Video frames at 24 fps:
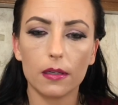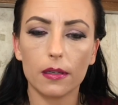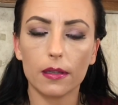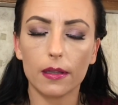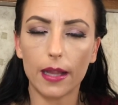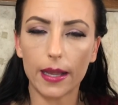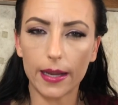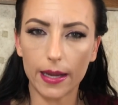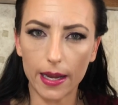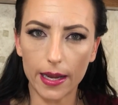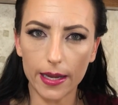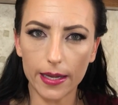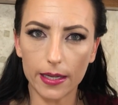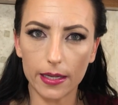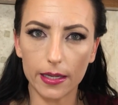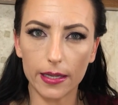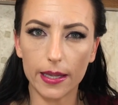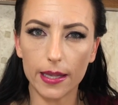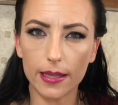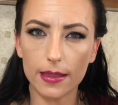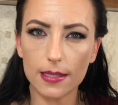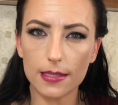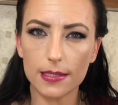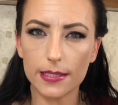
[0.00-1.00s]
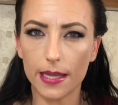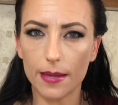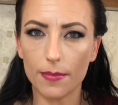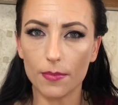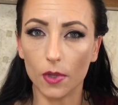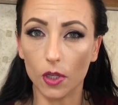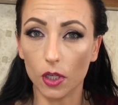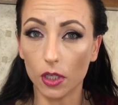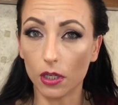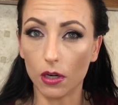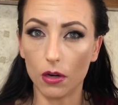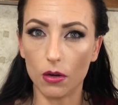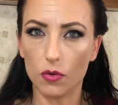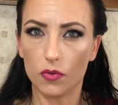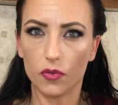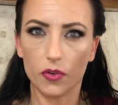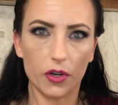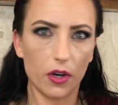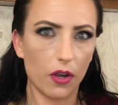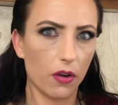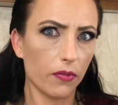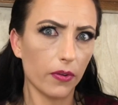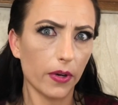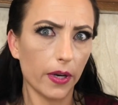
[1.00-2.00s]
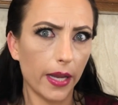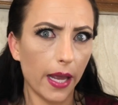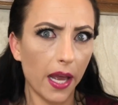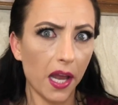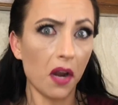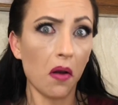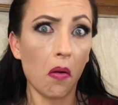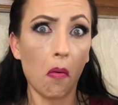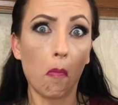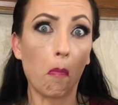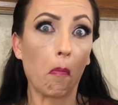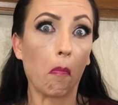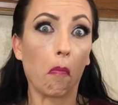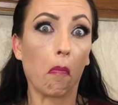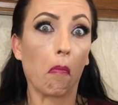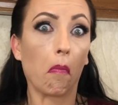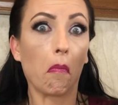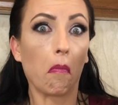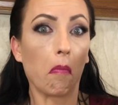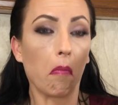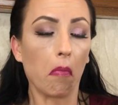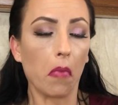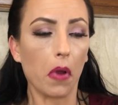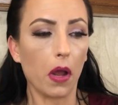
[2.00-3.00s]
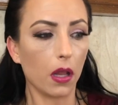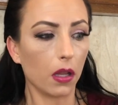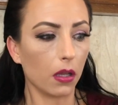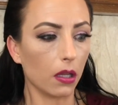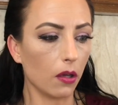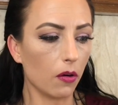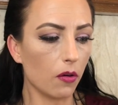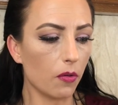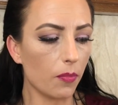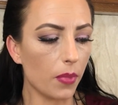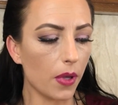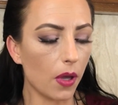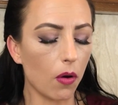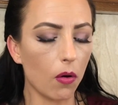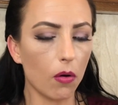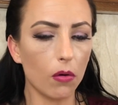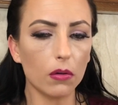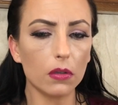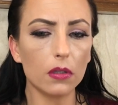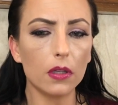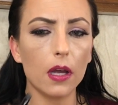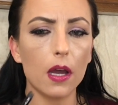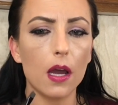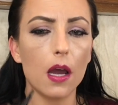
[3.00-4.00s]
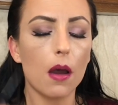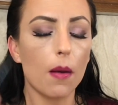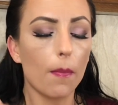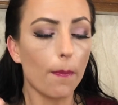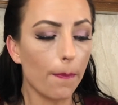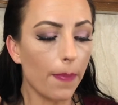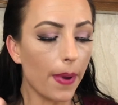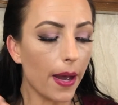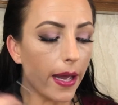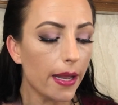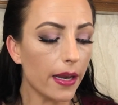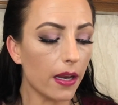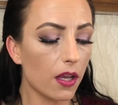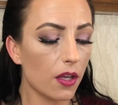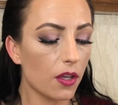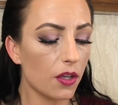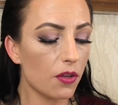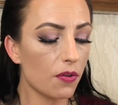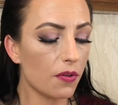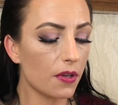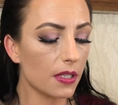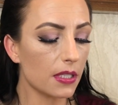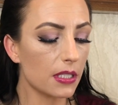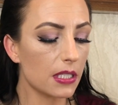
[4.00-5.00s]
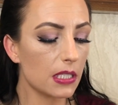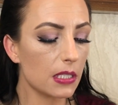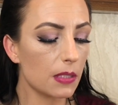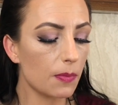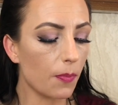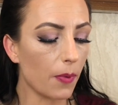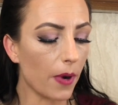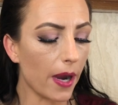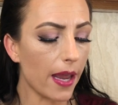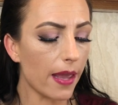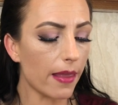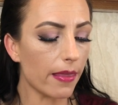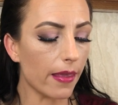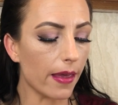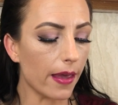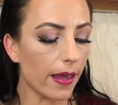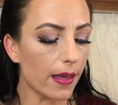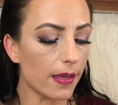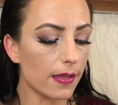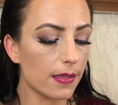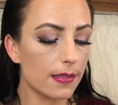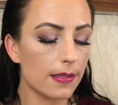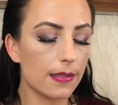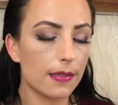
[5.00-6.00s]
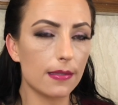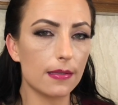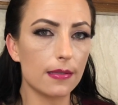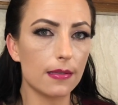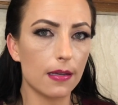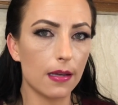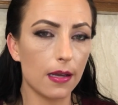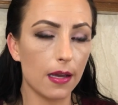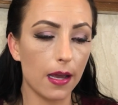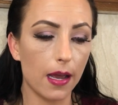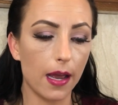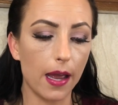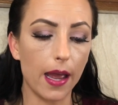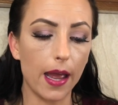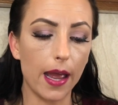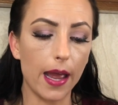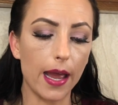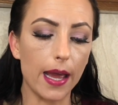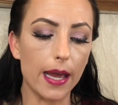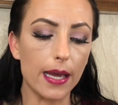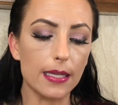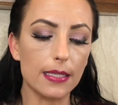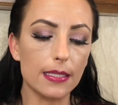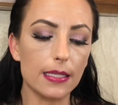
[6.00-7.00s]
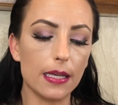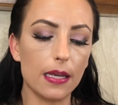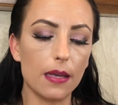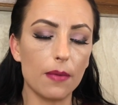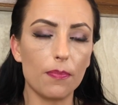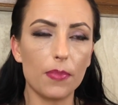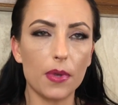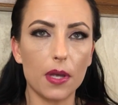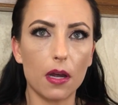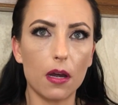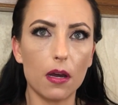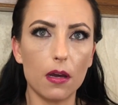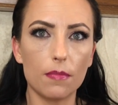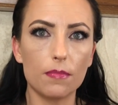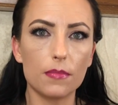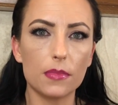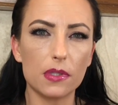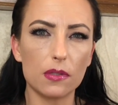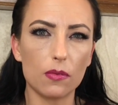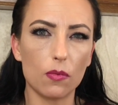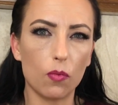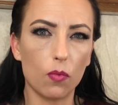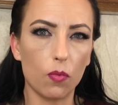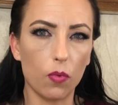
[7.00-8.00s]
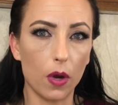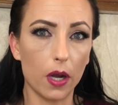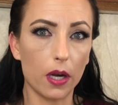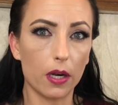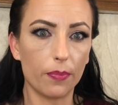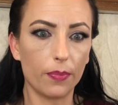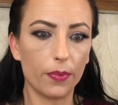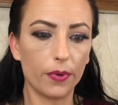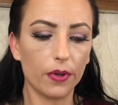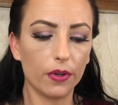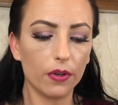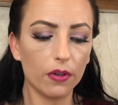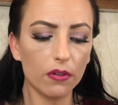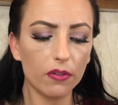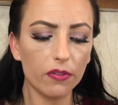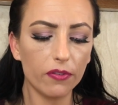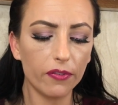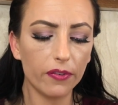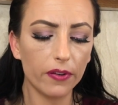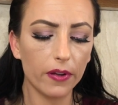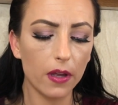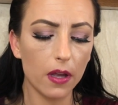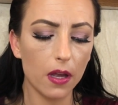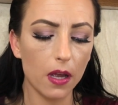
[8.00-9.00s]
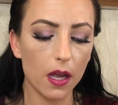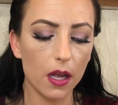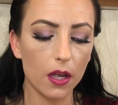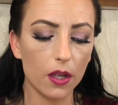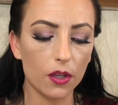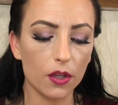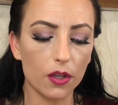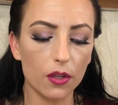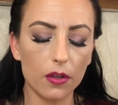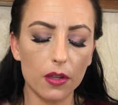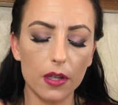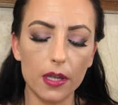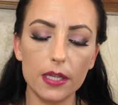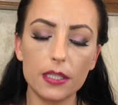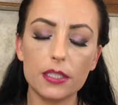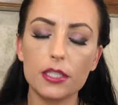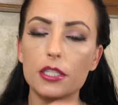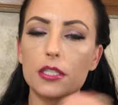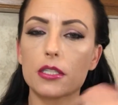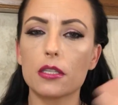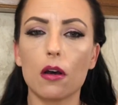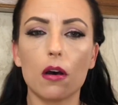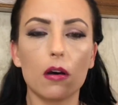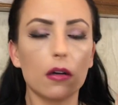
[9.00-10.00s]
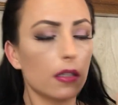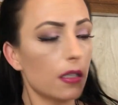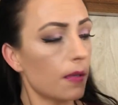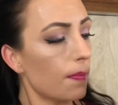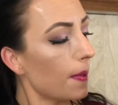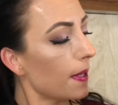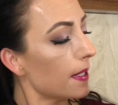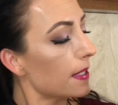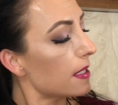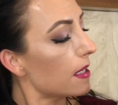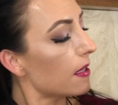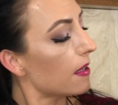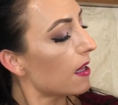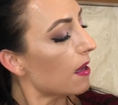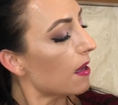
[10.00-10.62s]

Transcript: Like, I can get the same look over and over again, lo and behold. But you can spray this and it becomes waterproof. It just all depends on